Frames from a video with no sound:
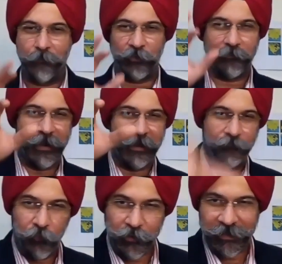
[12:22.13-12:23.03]
I put my
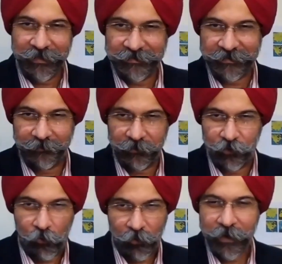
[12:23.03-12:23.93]
foot inside the
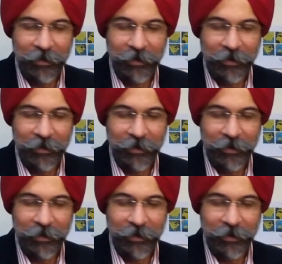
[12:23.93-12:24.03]
door.